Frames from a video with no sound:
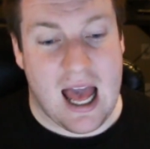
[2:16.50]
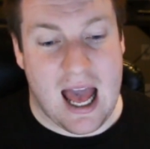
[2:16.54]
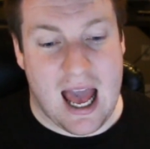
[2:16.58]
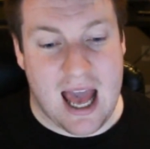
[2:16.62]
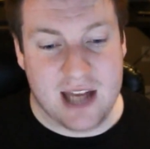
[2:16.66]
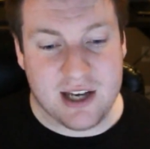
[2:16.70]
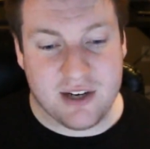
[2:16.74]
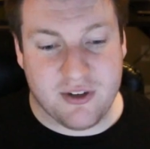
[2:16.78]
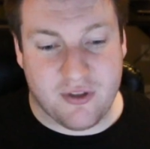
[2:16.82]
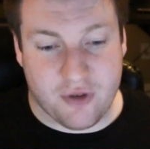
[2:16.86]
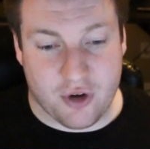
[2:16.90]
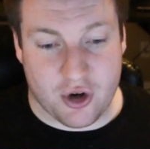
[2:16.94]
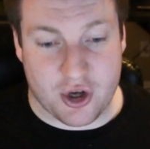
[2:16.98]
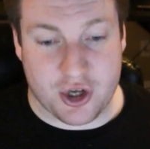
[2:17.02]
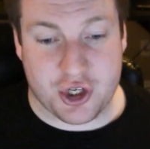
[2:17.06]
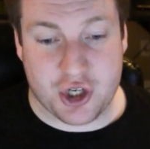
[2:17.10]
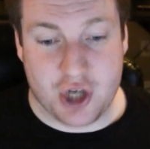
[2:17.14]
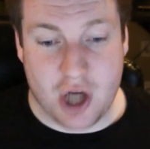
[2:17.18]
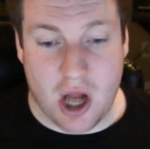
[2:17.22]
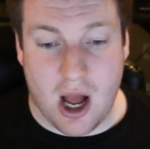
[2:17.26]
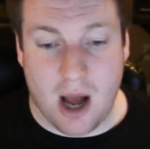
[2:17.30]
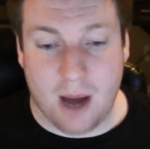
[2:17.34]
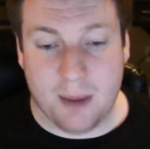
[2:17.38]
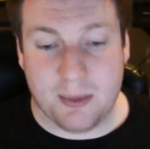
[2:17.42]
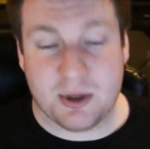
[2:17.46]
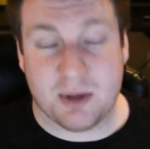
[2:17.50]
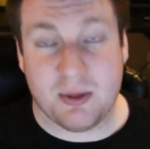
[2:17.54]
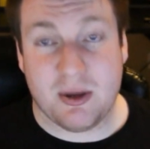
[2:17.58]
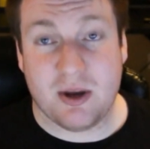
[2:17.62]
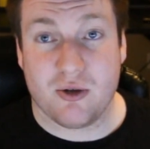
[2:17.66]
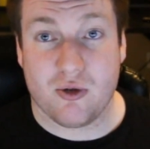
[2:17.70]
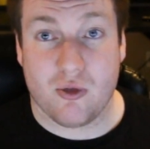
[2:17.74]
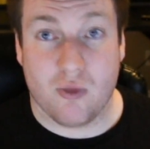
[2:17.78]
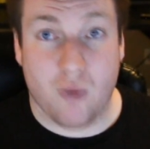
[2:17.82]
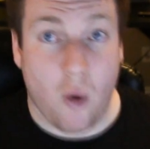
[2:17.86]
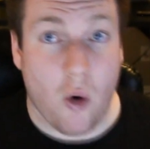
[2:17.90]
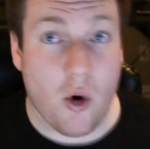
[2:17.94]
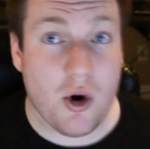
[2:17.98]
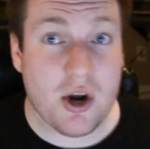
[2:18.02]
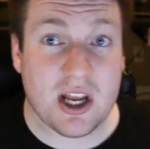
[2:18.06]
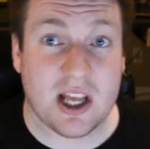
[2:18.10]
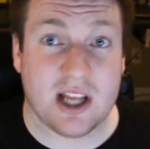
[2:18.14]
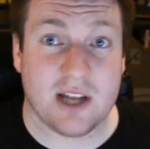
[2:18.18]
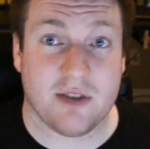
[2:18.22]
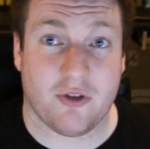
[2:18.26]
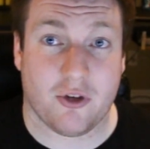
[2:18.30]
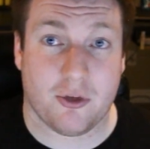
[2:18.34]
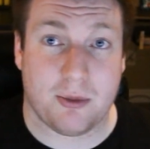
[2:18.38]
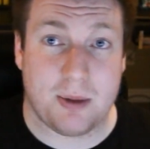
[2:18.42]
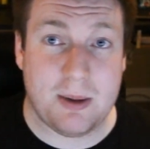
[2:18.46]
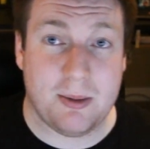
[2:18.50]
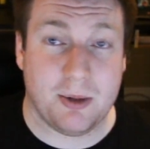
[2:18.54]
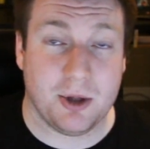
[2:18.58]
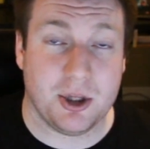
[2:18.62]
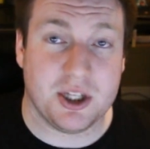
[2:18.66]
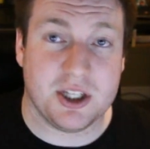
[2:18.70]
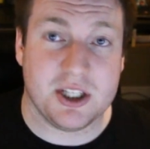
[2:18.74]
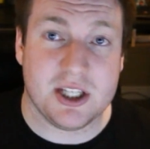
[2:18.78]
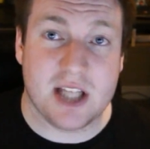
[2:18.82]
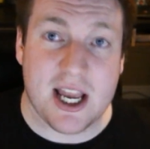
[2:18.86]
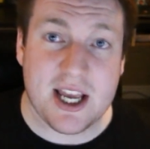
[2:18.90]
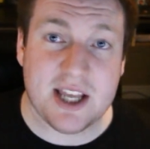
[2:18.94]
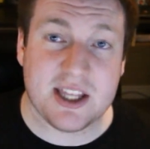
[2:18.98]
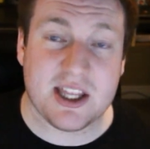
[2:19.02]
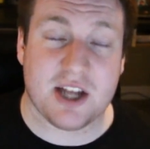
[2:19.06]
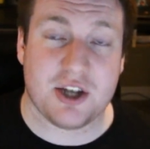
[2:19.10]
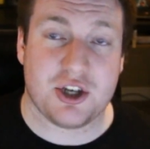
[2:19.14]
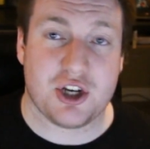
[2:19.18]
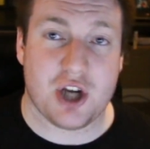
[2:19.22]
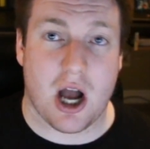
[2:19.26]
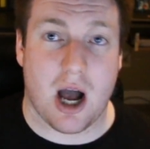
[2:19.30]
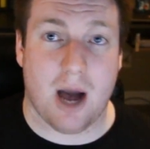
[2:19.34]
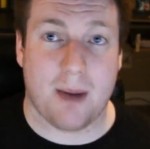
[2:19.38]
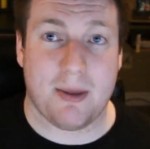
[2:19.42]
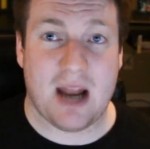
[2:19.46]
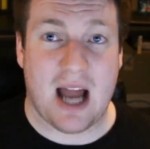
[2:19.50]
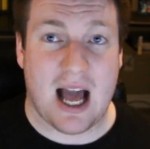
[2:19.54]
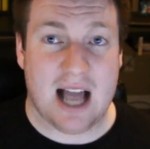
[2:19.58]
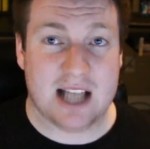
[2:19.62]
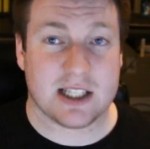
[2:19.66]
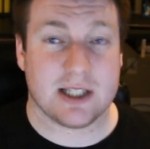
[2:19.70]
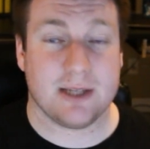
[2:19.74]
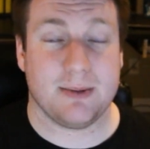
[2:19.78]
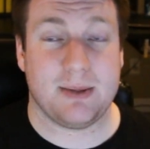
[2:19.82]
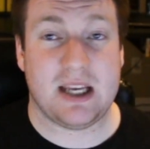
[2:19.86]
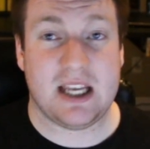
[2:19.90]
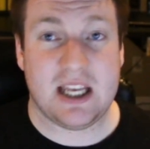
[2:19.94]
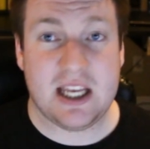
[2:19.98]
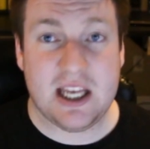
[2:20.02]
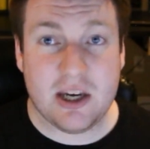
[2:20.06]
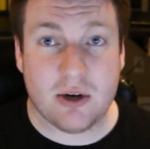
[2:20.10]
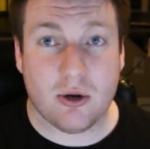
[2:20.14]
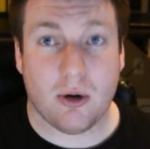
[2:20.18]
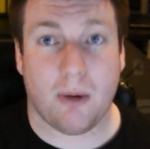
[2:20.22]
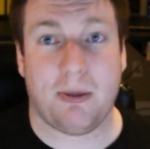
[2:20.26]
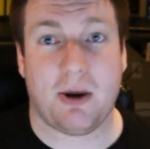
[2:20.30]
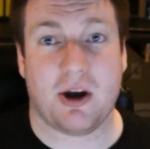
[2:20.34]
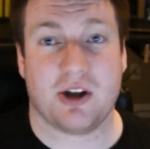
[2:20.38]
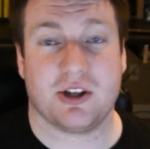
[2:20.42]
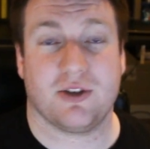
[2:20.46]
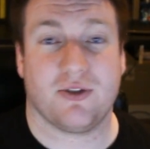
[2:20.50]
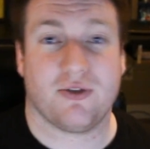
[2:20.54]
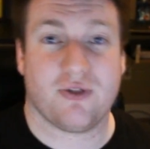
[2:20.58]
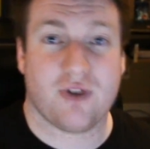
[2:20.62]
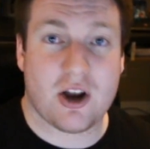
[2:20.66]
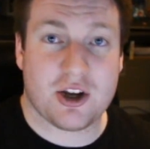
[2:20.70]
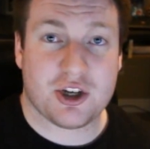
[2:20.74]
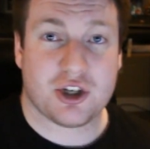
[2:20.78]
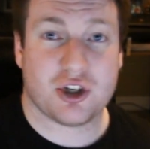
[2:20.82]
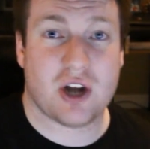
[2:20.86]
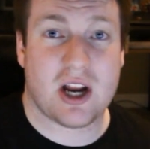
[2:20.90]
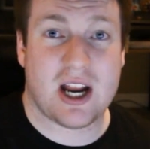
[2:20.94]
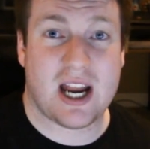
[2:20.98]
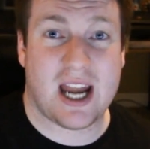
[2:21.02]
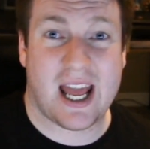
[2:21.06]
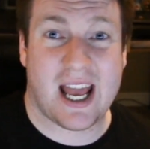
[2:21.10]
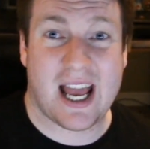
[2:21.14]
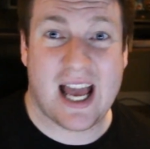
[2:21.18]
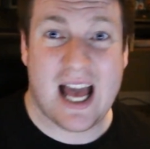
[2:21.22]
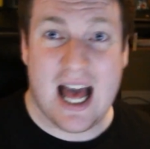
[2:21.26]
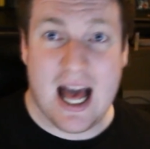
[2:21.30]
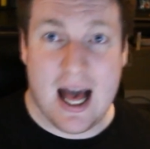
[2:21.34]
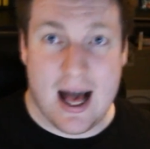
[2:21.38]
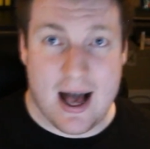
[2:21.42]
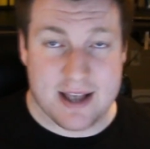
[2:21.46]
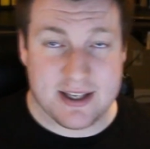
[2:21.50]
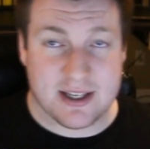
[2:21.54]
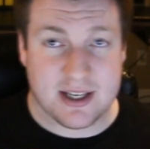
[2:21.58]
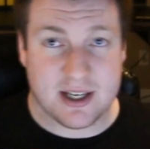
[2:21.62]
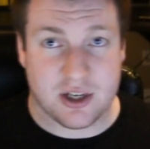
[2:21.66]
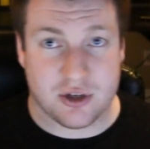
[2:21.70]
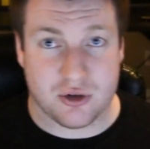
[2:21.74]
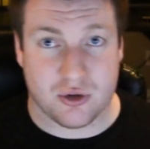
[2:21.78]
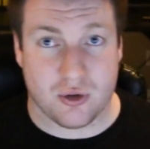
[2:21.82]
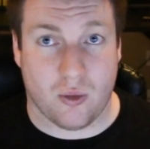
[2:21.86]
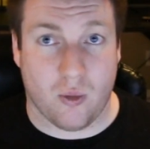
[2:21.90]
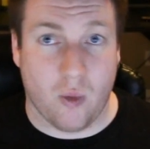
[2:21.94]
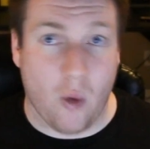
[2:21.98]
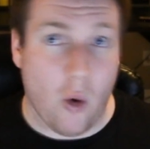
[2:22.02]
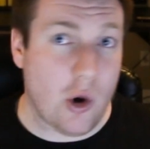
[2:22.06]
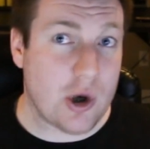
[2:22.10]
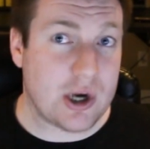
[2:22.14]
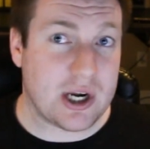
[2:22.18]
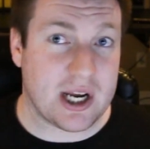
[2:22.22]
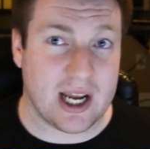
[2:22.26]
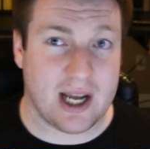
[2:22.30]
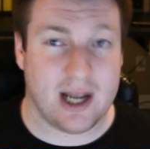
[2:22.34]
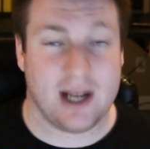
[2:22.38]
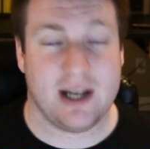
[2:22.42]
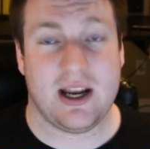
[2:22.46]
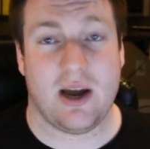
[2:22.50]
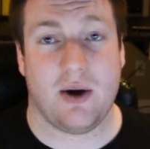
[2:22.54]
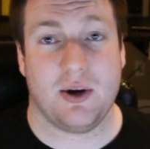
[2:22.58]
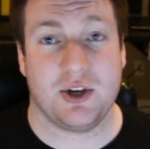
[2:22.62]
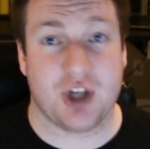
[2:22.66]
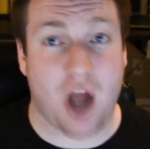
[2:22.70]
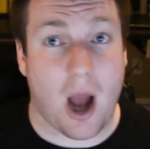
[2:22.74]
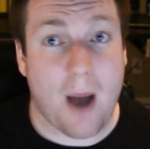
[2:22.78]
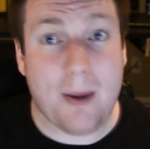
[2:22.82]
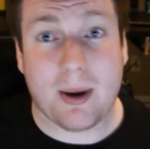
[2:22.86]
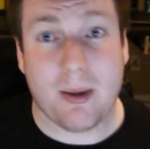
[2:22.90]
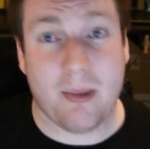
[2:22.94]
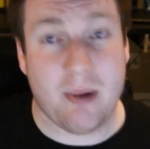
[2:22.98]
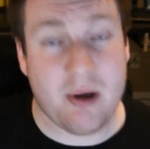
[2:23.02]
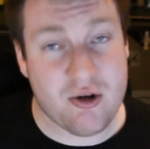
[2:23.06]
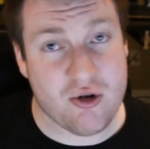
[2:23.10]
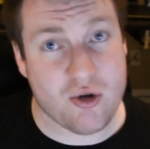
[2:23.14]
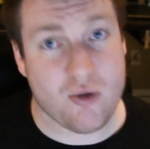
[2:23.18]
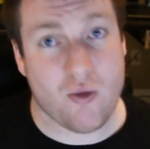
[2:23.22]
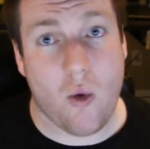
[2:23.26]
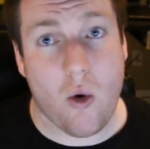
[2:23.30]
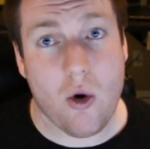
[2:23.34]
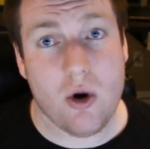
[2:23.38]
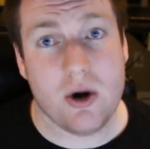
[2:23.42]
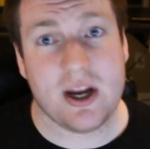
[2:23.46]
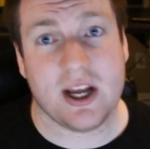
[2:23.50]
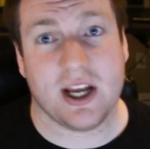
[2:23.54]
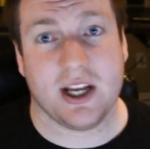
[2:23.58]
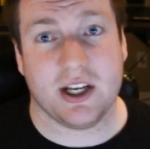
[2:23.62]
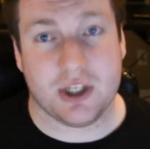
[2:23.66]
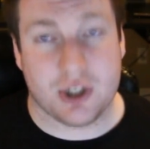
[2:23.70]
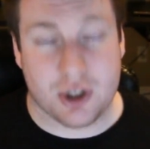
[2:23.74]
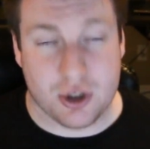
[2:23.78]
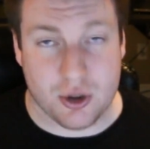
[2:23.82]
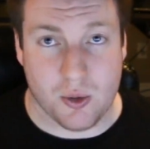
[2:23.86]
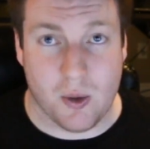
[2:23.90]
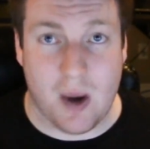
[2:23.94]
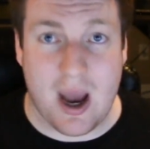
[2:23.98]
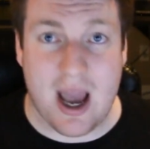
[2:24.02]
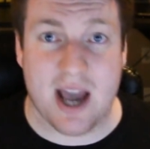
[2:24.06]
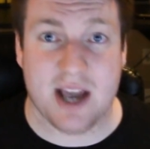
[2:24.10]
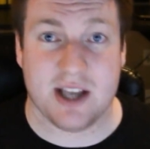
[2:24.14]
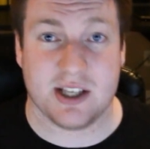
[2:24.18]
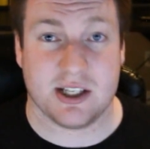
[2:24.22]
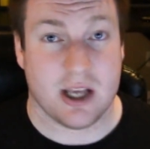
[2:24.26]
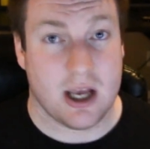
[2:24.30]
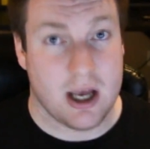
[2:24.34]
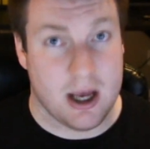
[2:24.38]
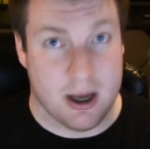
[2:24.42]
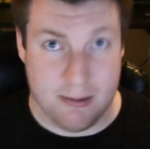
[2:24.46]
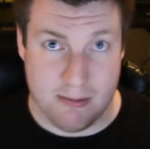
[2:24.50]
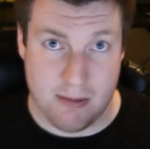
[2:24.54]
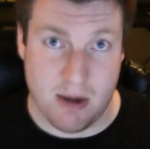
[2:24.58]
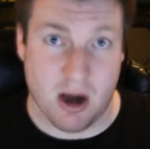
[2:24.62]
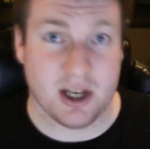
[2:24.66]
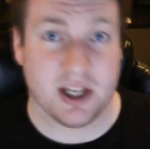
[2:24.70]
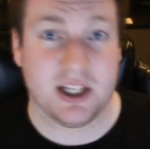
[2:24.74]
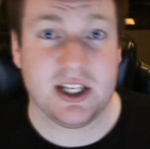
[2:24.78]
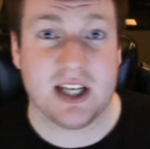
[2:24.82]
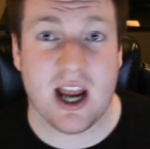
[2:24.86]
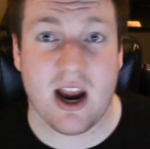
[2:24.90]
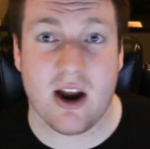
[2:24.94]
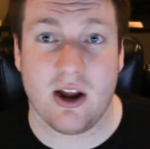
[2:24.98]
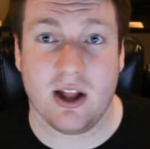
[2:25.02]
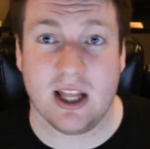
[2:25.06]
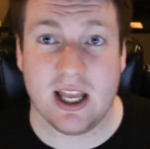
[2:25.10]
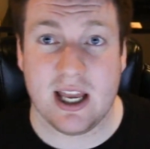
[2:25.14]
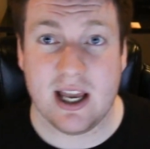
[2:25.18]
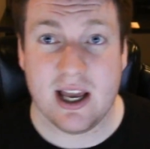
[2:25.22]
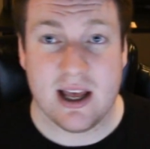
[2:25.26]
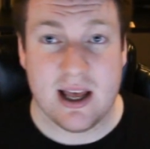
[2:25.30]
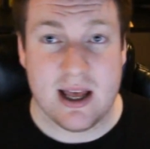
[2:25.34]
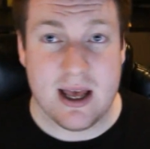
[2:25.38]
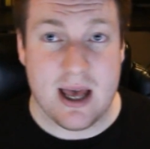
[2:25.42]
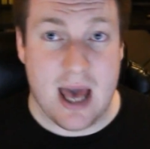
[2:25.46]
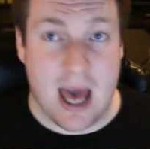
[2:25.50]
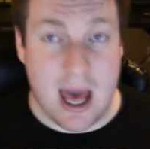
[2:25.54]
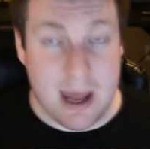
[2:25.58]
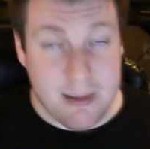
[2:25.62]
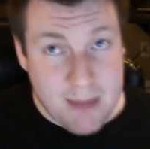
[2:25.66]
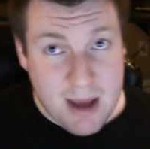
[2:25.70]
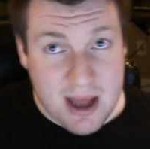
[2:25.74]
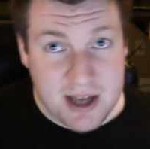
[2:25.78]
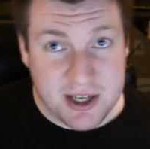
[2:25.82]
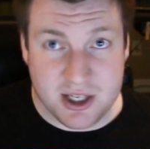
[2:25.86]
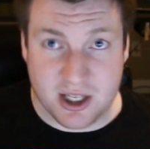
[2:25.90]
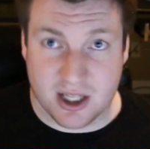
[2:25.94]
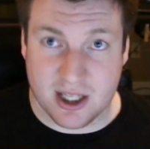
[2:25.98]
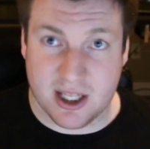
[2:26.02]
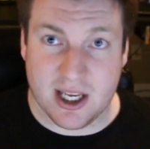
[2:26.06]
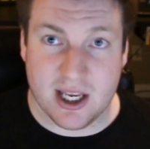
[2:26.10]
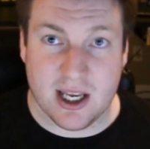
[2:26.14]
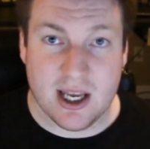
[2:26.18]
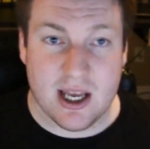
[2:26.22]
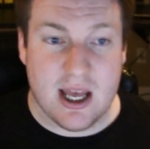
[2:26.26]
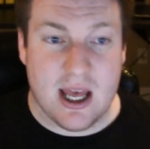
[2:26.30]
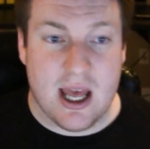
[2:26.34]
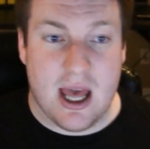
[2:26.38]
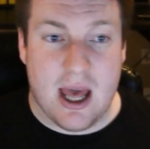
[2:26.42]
And for a job to be rewarding and for people to like that job, it has to be equal parts frustrating as it is rewarding. Now, a job can be rewarding in two ways monetarily and mentally.